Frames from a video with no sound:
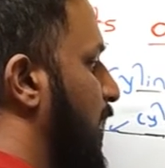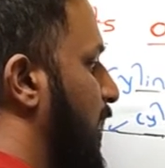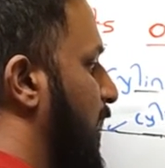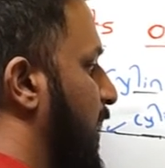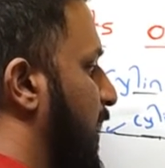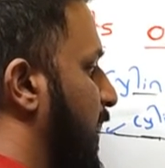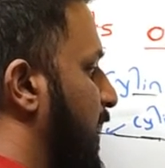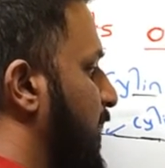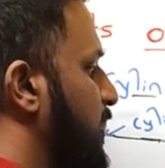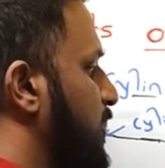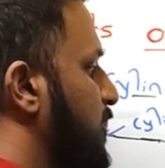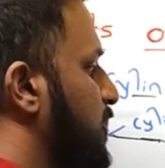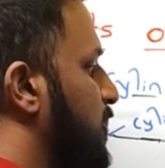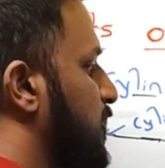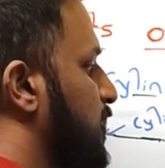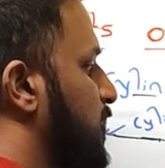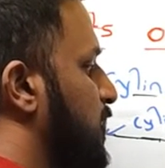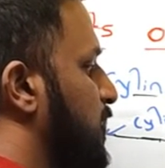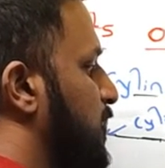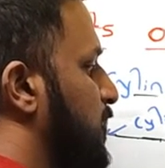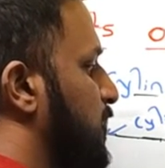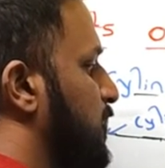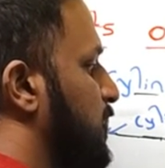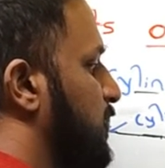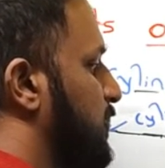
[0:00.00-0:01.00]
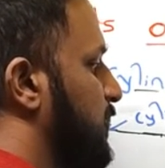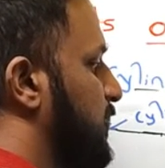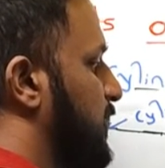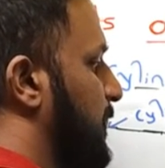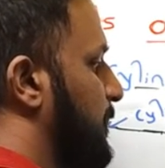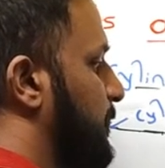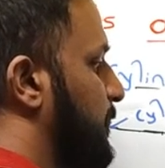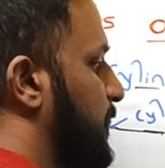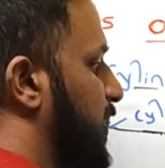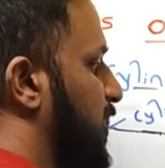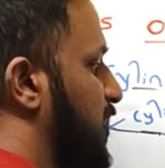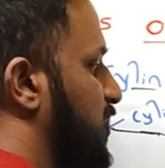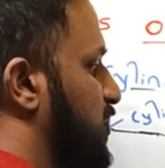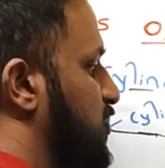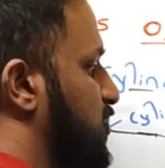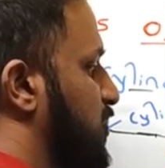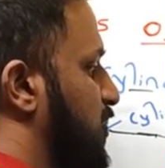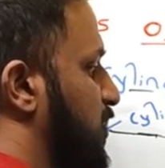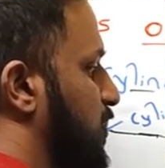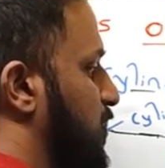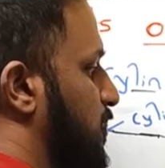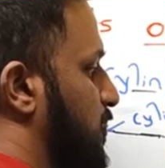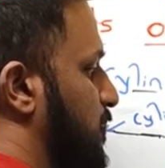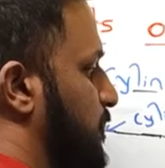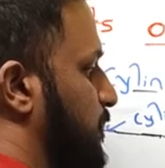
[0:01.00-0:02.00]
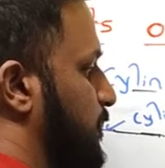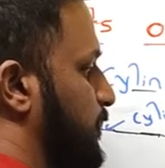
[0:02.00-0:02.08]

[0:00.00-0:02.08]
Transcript: and temperature.